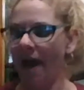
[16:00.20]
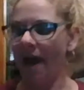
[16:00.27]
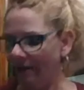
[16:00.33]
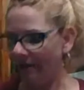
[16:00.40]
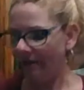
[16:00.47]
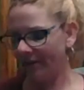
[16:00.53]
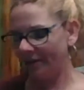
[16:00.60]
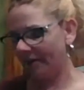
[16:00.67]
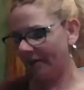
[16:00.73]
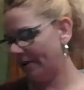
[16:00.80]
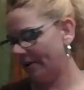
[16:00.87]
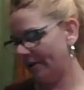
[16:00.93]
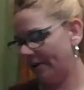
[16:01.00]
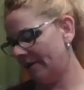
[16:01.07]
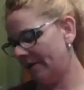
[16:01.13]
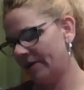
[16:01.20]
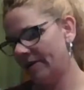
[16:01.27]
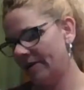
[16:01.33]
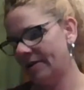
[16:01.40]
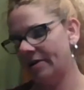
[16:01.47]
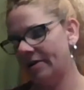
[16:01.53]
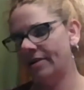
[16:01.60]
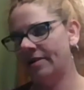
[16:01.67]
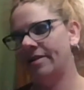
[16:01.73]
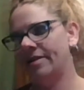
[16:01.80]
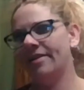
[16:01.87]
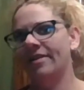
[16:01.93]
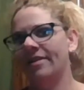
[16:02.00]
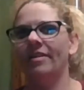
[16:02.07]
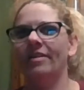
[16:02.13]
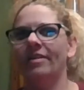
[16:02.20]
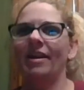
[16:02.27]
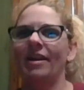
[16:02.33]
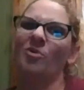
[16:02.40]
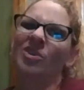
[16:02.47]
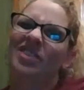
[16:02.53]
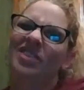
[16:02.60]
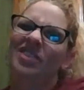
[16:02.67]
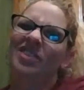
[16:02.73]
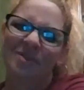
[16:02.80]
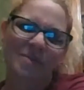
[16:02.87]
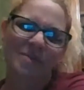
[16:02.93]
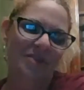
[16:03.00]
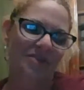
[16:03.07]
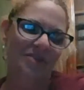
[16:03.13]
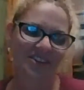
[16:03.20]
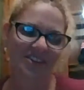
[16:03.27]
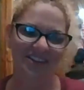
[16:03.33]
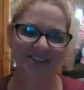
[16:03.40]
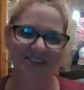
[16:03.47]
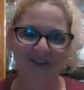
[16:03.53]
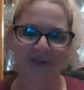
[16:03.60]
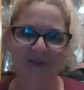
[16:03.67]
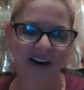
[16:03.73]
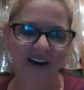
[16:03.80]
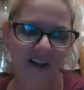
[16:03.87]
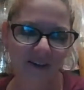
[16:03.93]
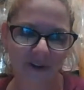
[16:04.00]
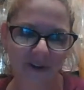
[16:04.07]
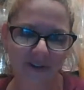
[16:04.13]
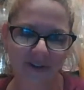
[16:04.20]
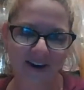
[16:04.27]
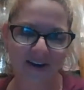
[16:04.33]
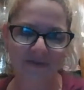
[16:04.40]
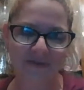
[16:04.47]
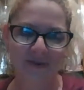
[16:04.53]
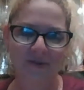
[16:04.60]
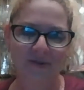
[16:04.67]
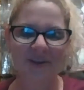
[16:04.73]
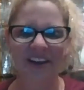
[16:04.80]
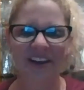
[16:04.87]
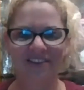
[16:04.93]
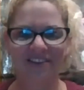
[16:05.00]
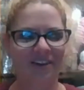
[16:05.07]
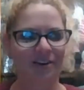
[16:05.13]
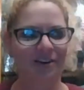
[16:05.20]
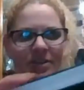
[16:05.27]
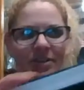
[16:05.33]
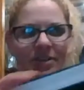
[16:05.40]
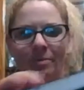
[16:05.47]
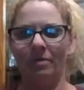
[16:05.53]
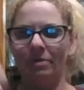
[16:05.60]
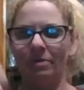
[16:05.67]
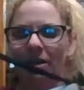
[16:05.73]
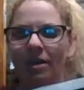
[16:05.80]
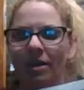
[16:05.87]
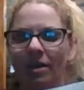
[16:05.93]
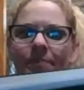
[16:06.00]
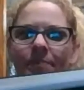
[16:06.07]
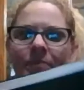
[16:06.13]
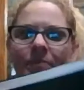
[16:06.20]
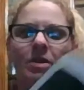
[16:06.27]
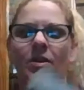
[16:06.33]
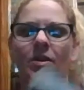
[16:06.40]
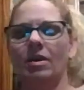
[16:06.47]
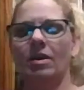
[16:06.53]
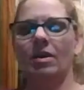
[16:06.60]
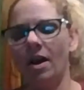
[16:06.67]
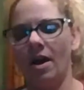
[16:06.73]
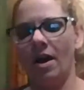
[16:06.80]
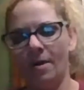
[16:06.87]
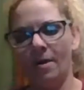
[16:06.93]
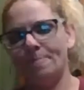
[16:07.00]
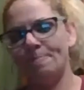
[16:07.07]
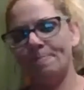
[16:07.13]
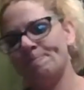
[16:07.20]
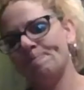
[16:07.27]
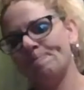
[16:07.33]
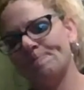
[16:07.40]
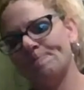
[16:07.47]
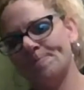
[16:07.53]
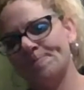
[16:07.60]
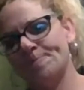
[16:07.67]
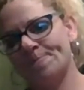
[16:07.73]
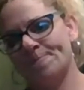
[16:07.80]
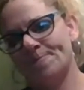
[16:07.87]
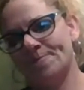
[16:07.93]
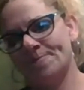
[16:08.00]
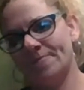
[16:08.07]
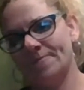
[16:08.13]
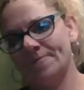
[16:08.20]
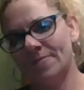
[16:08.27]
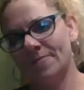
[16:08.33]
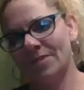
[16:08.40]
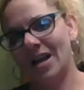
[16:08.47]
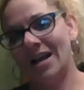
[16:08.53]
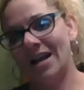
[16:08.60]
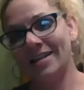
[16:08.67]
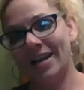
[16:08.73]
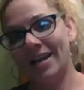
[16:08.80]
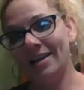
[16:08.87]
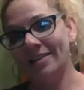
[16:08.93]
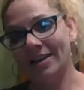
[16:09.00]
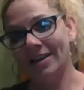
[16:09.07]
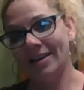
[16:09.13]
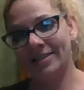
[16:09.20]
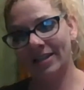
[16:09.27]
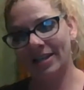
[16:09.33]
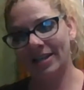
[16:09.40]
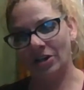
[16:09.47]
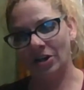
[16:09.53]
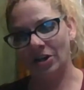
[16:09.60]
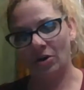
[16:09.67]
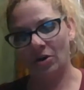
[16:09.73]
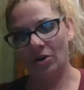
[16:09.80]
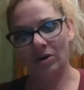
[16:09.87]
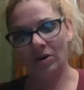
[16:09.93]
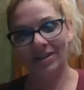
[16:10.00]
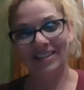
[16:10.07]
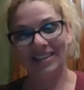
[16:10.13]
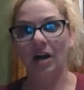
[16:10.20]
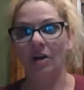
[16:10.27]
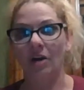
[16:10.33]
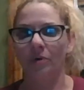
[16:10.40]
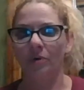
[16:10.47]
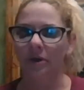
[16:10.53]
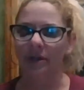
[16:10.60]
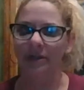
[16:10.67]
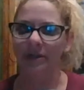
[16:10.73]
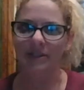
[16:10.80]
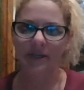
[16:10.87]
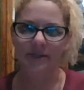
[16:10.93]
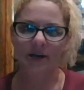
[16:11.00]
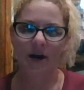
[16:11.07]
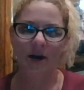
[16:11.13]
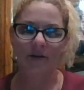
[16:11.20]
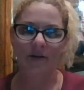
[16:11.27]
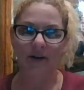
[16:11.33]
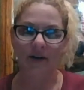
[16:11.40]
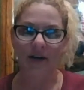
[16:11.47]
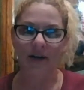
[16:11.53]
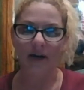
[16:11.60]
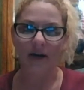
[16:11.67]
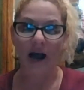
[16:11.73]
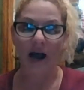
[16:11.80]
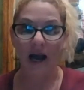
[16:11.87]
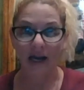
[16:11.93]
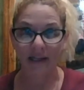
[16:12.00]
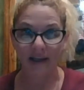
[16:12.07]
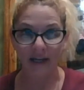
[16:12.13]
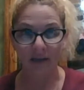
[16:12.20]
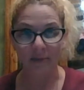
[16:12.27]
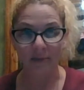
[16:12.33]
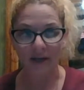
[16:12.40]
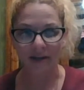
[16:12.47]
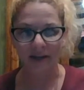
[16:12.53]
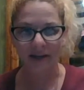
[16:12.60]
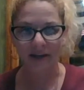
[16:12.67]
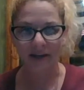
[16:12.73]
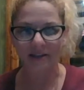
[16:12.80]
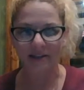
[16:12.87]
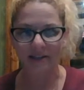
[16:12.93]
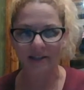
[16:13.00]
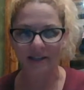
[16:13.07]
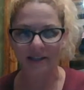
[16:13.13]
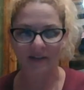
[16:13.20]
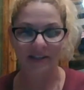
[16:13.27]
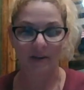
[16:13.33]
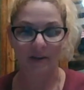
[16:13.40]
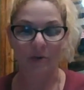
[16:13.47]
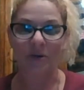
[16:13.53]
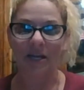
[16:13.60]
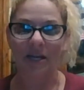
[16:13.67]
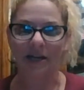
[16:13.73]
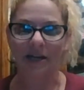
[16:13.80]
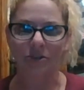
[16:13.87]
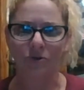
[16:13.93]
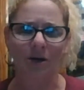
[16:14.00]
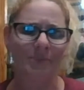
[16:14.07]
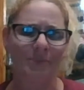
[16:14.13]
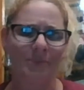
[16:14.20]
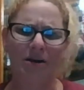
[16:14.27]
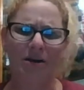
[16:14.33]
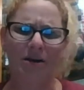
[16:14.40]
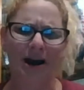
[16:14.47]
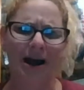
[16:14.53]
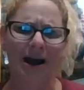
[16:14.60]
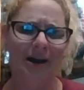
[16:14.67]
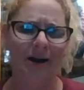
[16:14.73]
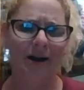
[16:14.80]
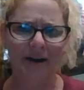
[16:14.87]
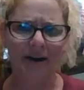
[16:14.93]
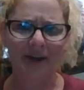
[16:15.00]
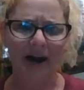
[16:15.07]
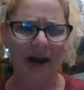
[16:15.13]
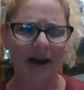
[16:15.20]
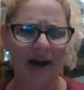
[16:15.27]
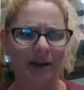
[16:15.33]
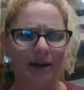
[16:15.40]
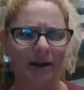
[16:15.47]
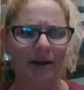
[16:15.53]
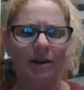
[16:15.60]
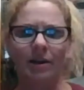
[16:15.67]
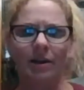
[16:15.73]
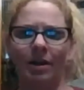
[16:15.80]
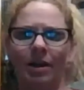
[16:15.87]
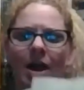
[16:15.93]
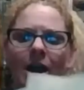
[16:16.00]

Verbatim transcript: calendar, okay, we're at the end of the month, so that's a different calendar, so you have to, the end of the year, so you have to bear with me here. Um, I take that sticky note because I got really sick and tired of like highlighting pink things, and then someone would cancel, and I'm like, oh my god, I already got that highlighted.